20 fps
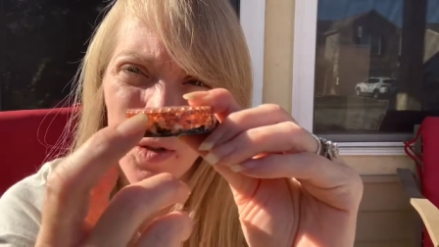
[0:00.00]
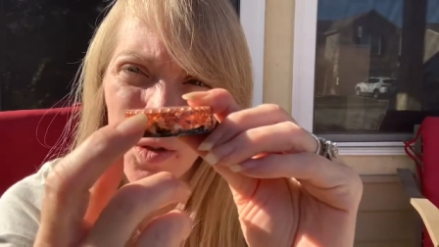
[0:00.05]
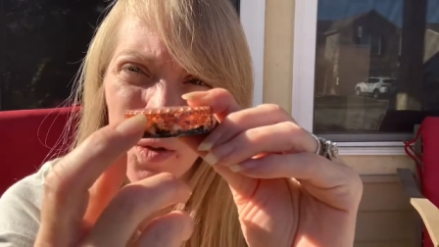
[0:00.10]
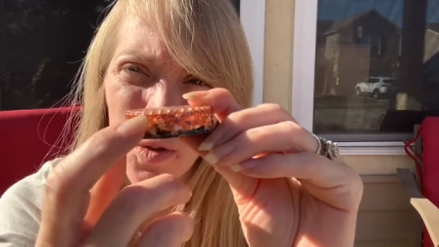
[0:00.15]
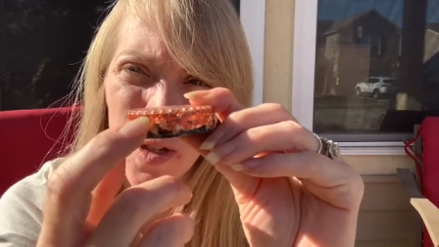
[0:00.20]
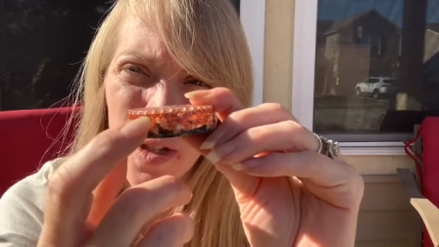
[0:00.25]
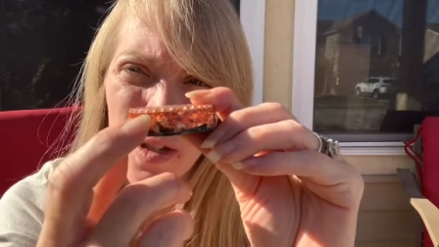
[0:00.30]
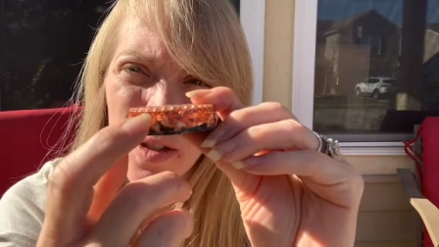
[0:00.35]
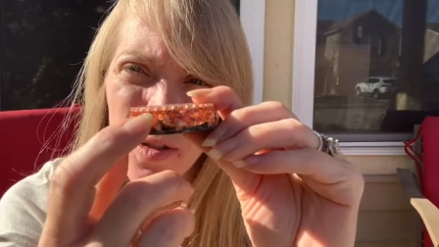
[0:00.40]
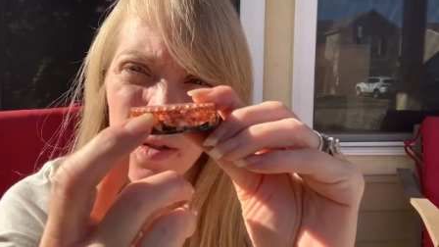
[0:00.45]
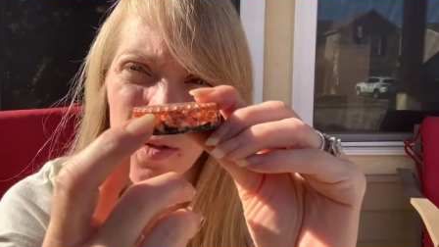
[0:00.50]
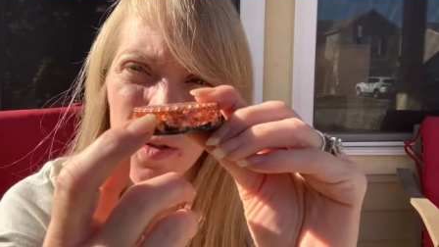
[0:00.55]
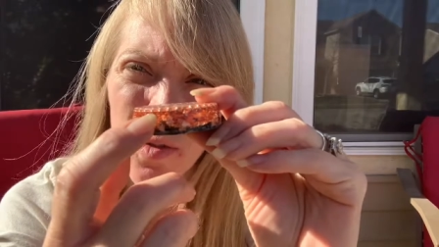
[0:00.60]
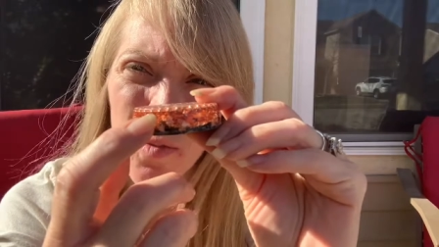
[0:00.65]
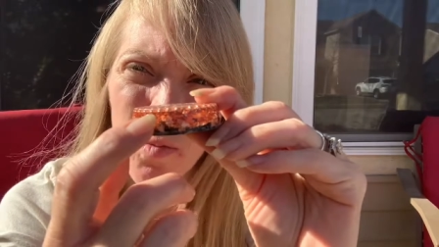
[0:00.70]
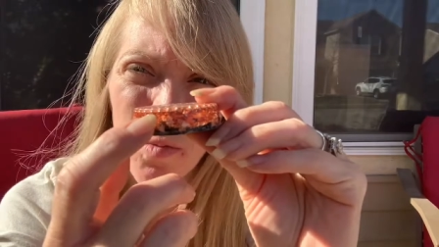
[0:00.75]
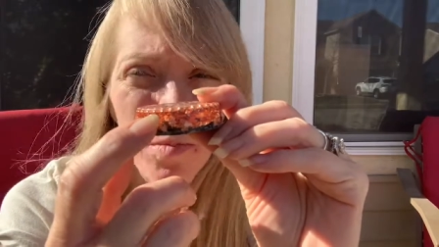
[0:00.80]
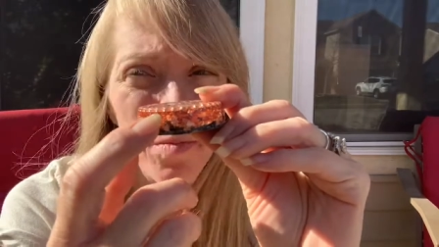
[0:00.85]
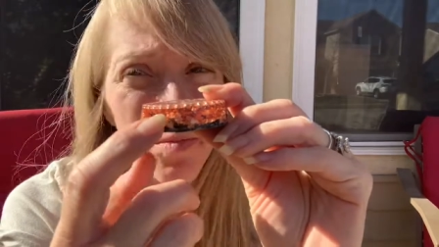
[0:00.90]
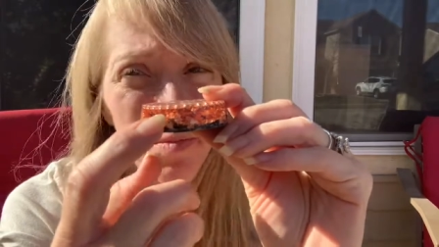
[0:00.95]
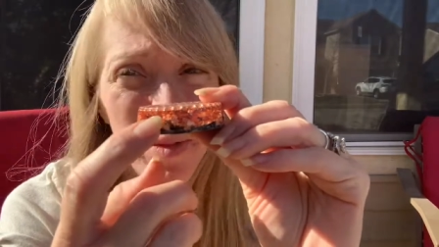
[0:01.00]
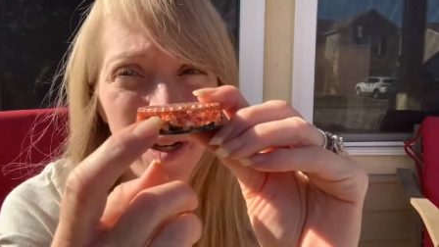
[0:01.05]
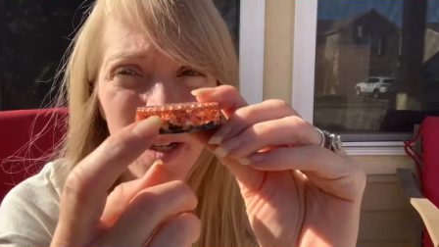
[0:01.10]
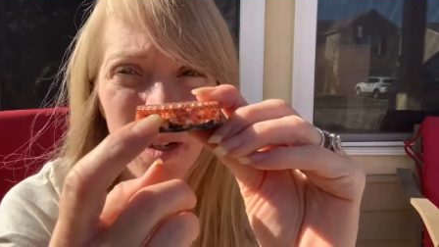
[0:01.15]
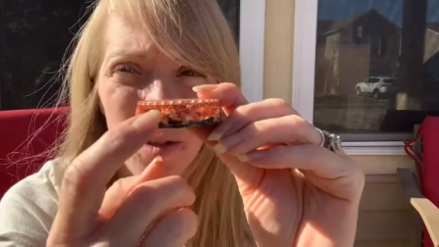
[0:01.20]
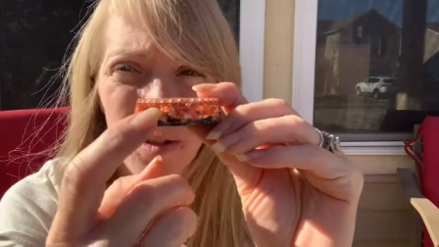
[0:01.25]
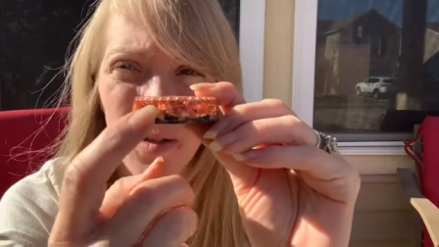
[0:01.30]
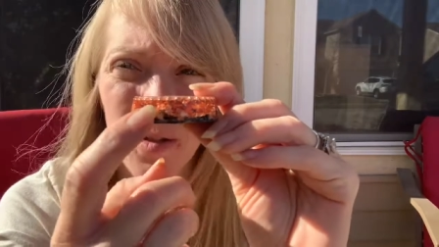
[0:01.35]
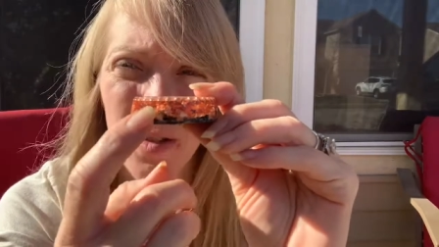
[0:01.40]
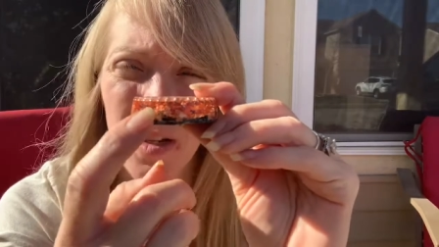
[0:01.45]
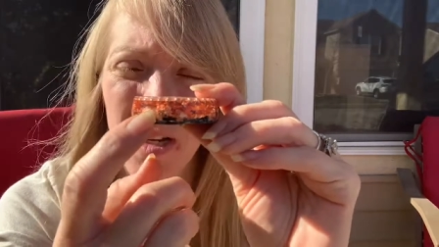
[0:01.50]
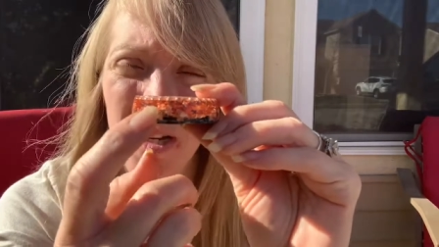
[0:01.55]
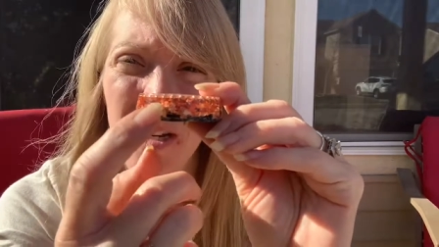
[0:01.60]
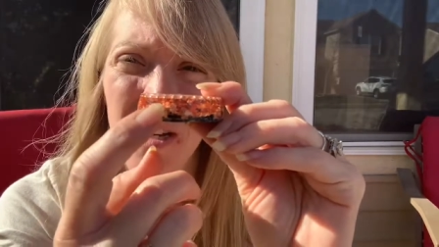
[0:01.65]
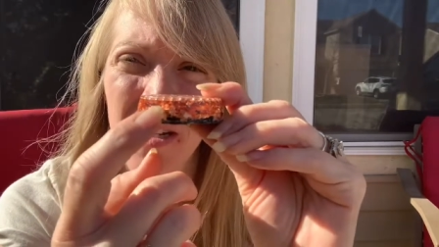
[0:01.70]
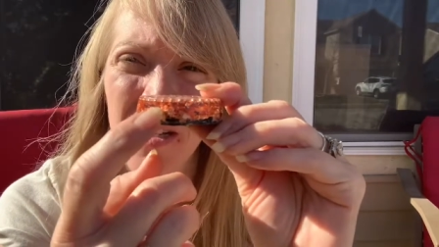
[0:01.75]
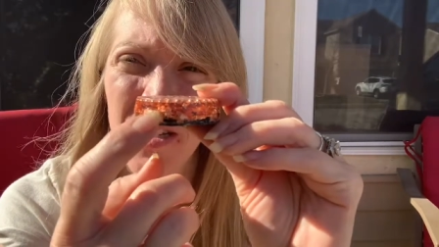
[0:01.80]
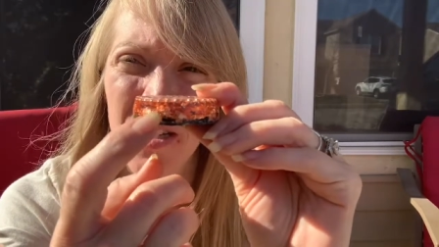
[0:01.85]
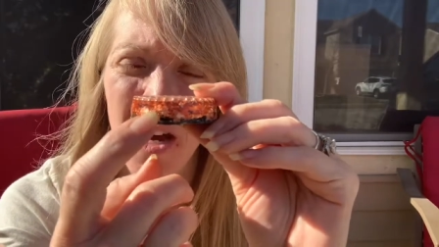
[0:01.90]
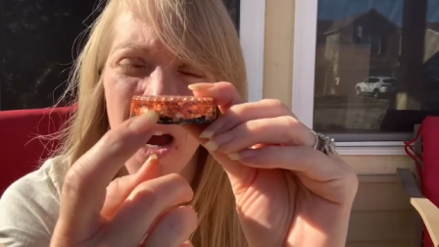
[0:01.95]
crystal metal
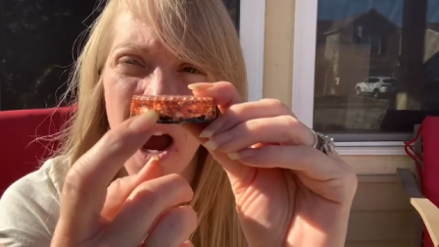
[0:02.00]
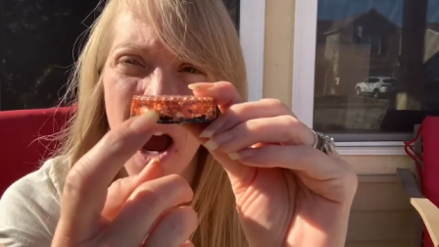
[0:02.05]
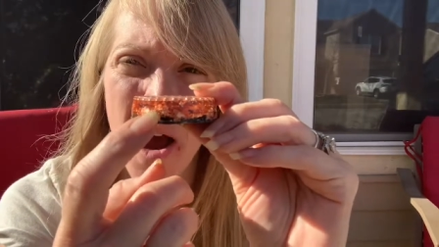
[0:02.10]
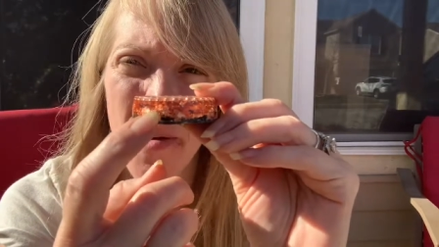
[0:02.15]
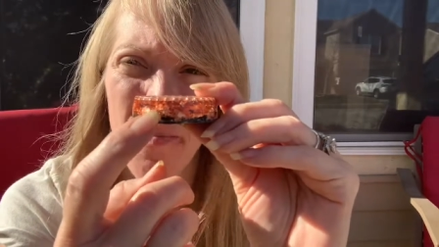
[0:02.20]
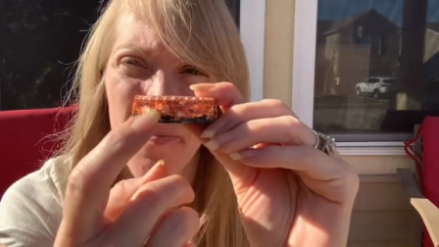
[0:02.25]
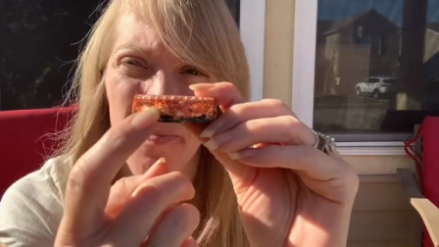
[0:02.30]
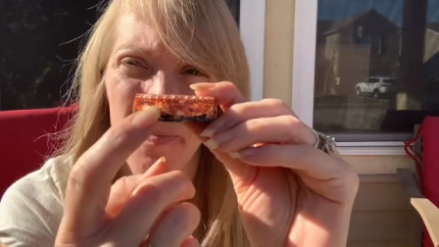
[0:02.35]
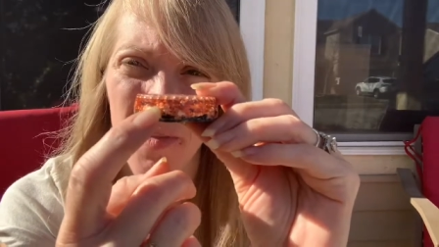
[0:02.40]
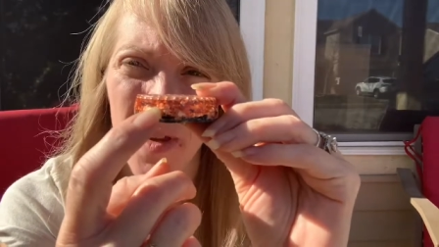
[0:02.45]
top,